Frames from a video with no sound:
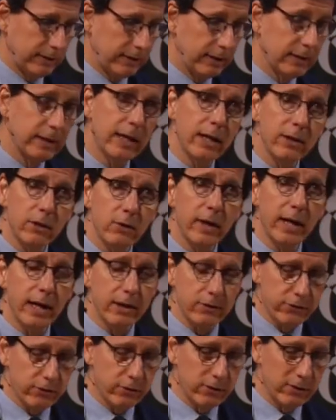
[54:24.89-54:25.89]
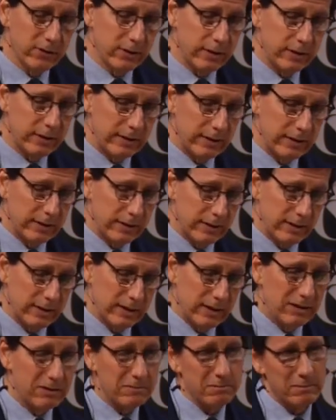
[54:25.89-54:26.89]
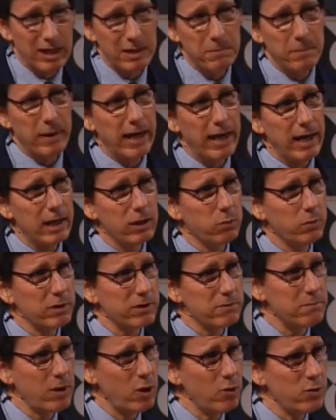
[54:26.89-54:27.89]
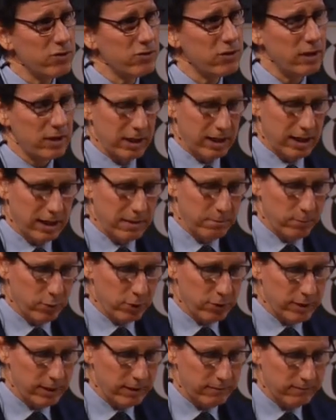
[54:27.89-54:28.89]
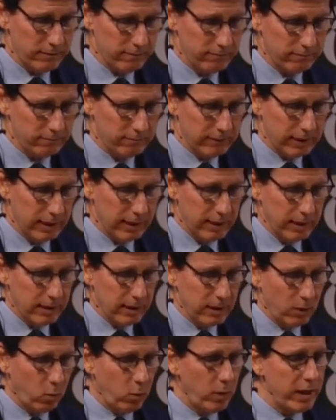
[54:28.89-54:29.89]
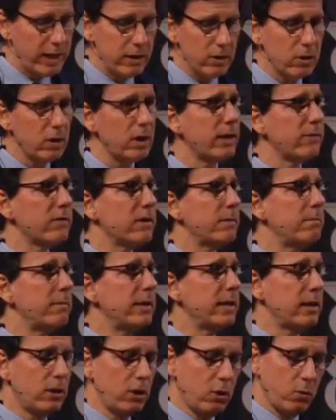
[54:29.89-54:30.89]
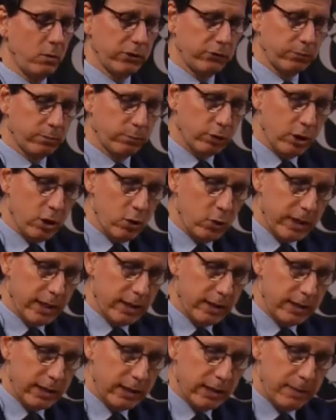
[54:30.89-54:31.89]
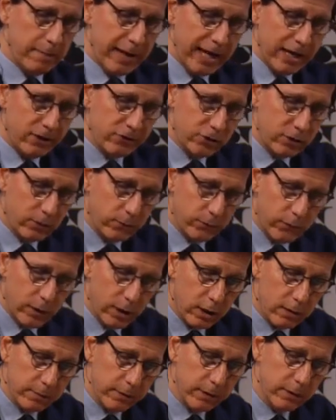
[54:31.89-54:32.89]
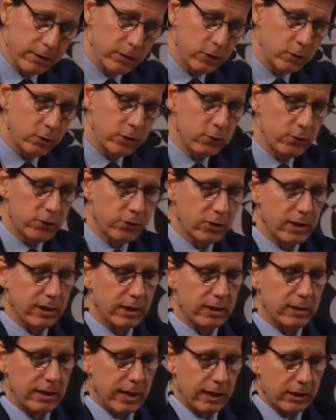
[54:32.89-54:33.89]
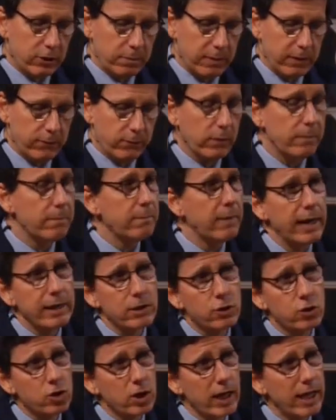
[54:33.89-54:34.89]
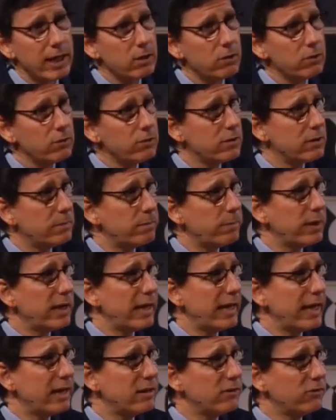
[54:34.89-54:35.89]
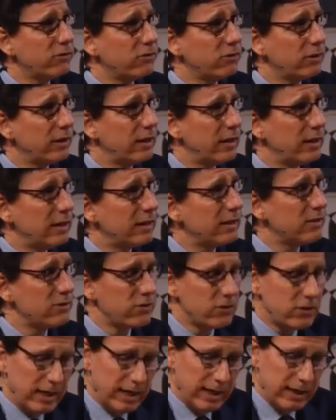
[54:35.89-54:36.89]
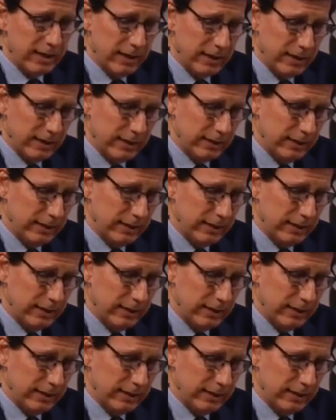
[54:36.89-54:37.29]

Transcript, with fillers: And the other answered, My path was most encumbered the wheel of the mill was broken, and the master farmer who used to conduct me from my channel to the plants is dead.